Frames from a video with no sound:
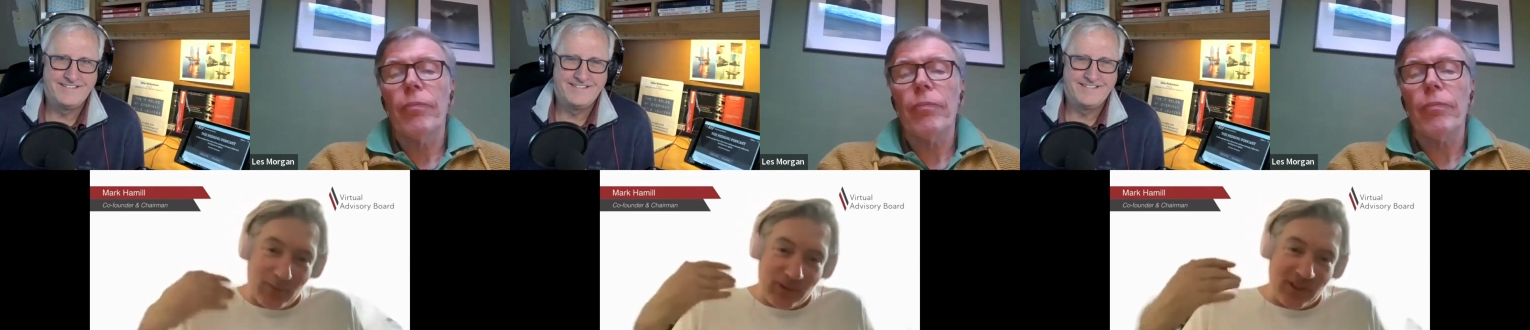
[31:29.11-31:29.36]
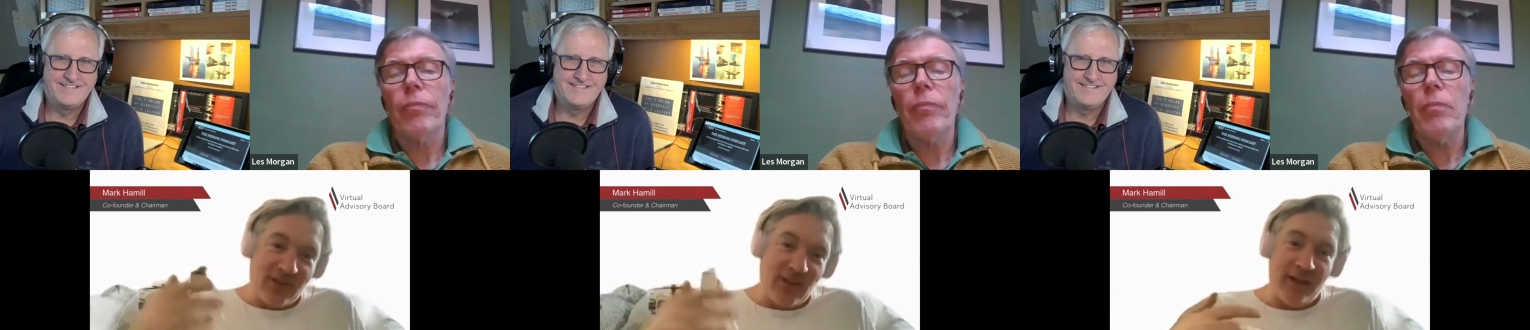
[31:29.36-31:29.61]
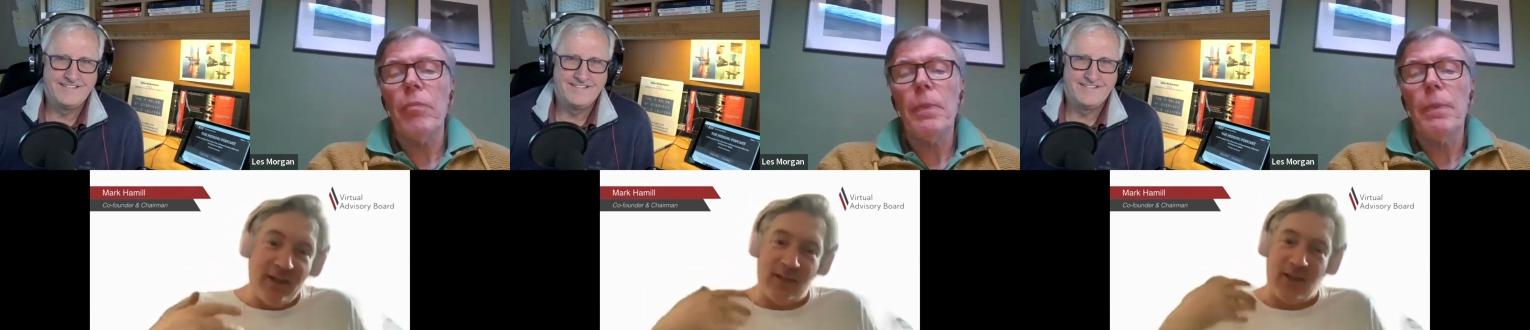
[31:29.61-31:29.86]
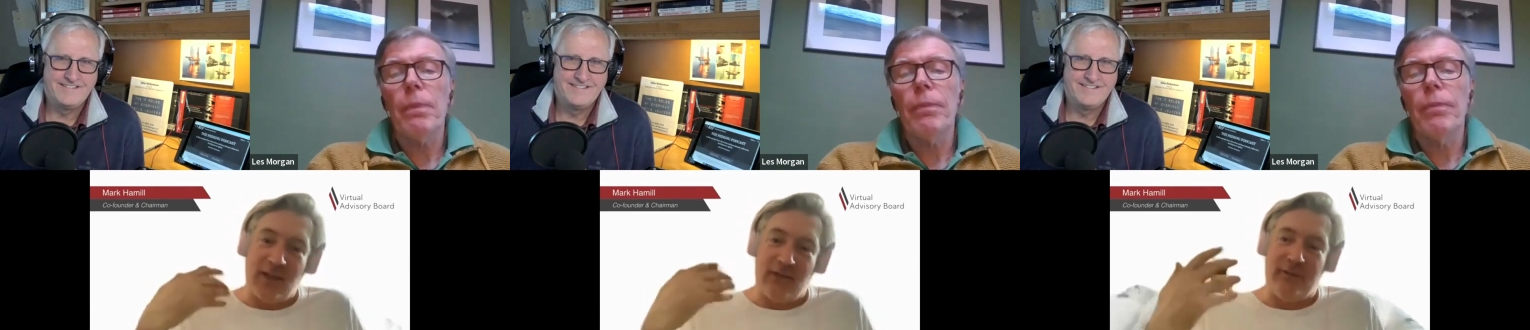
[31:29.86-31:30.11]
Speaker 1: it was
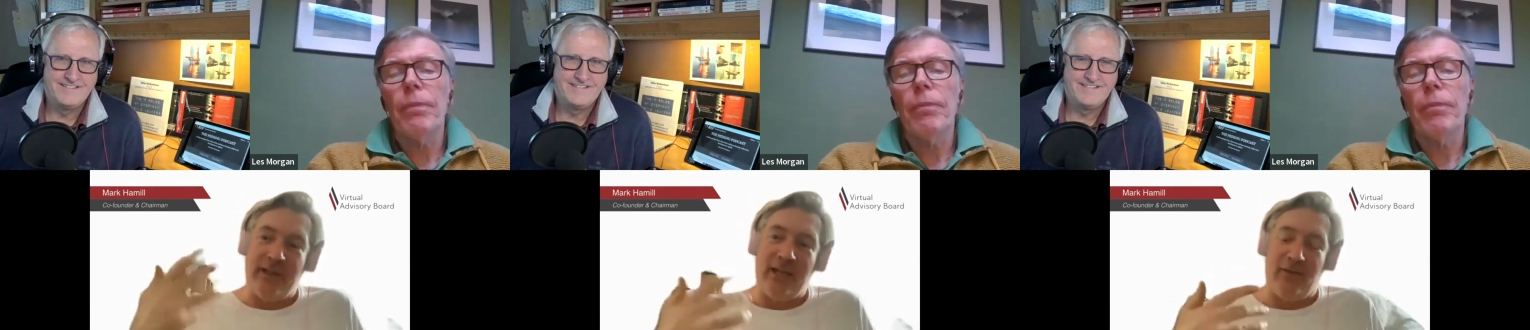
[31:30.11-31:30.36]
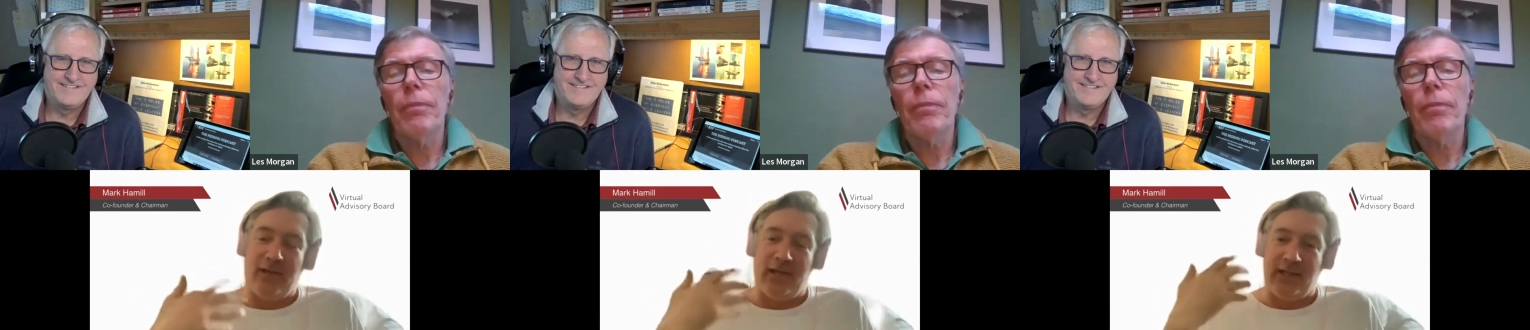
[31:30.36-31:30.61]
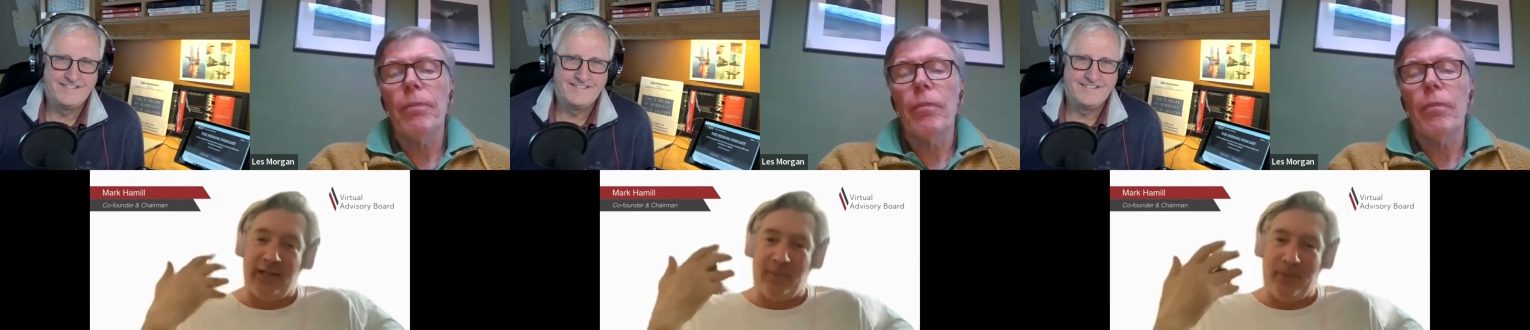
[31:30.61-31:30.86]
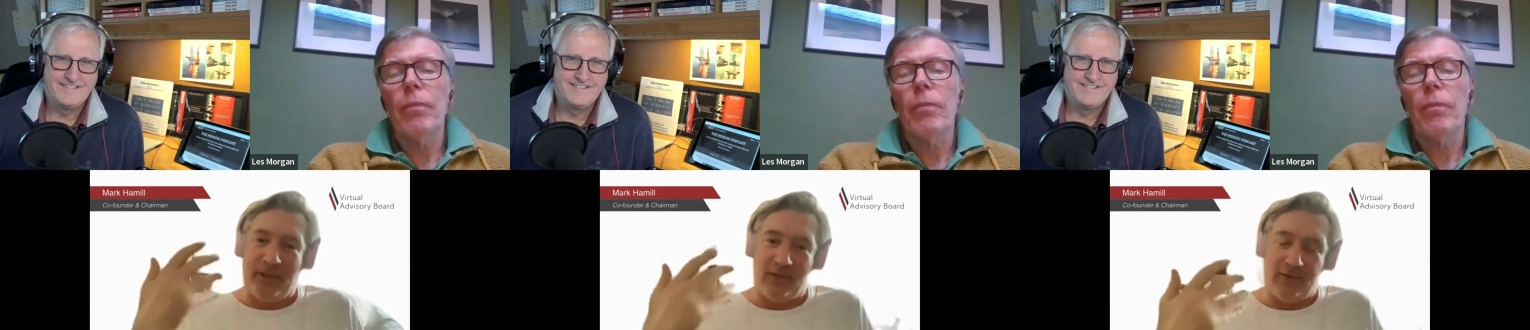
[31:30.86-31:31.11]
exciting kind of reliving a
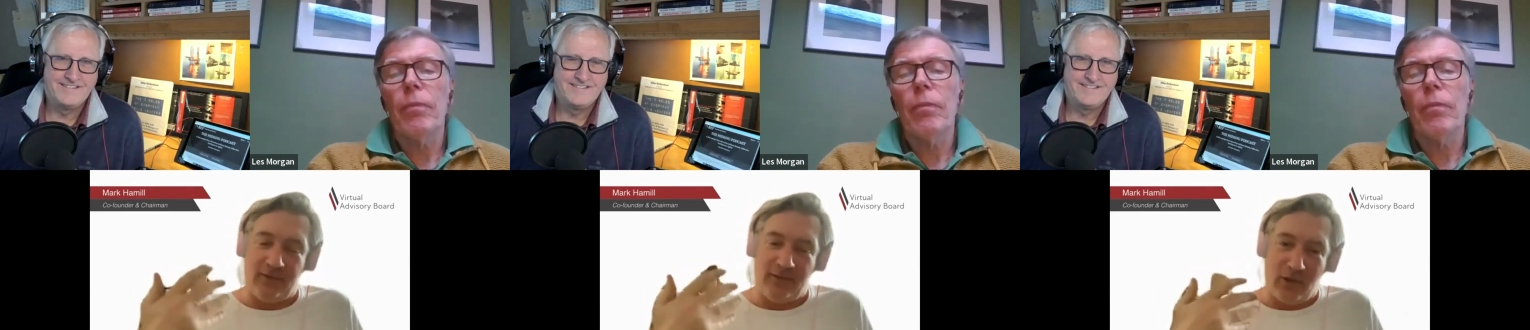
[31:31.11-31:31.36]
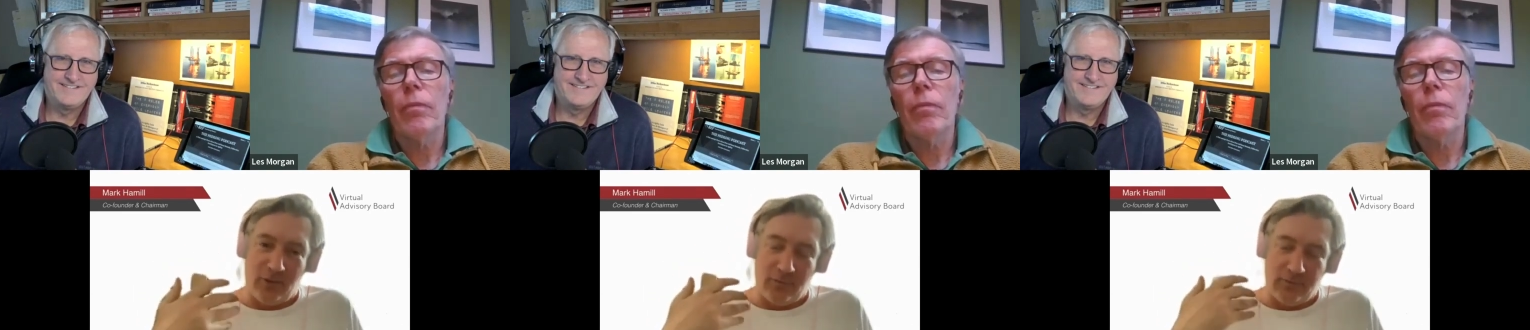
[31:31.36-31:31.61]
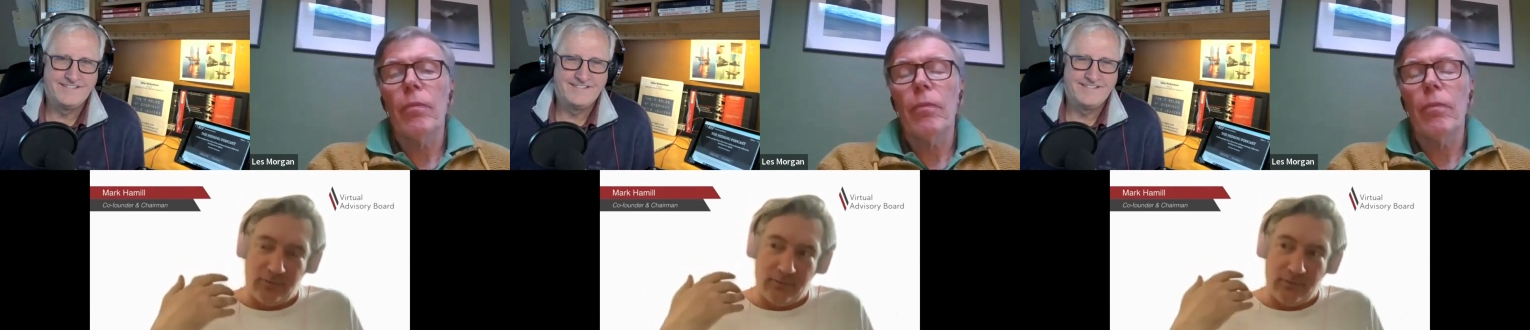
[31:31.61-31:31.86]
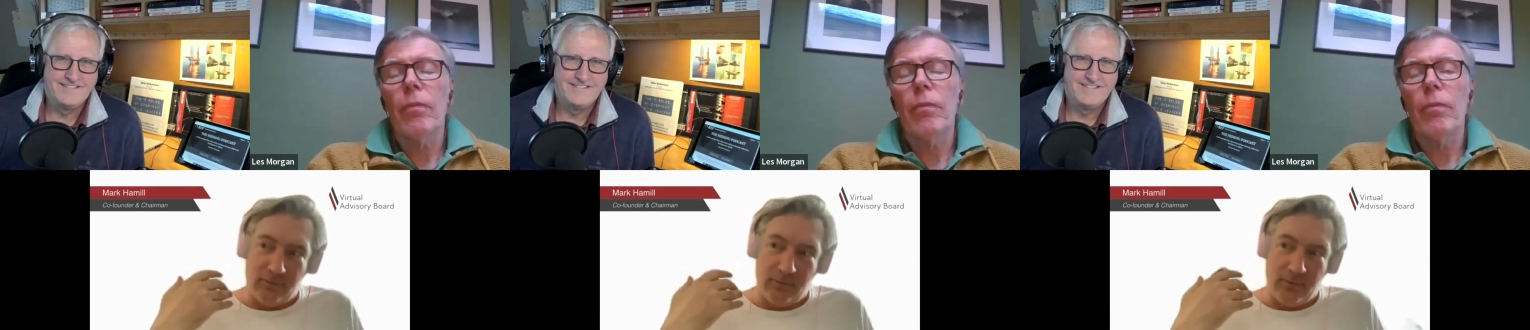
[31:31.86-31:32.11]
little bit, you know,
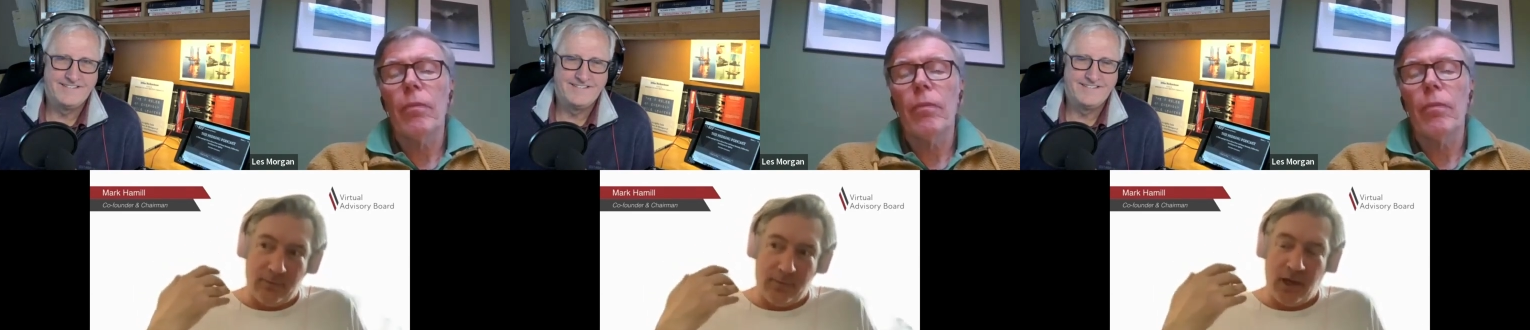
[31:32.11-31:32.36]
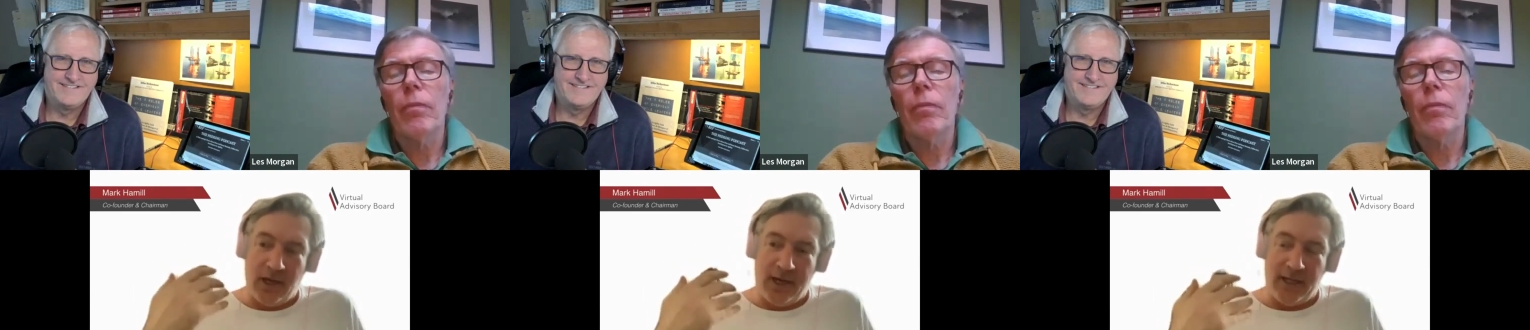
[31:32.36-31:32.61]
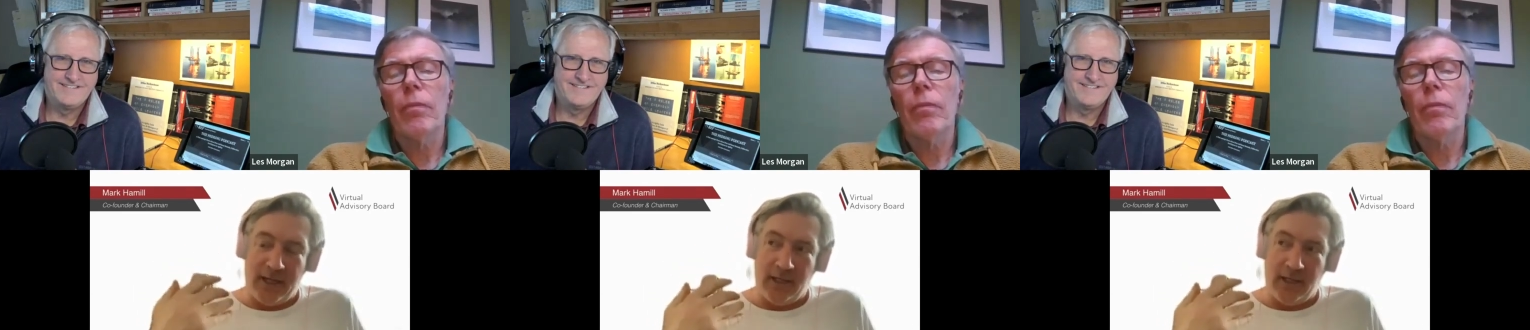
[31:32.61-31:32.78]
my,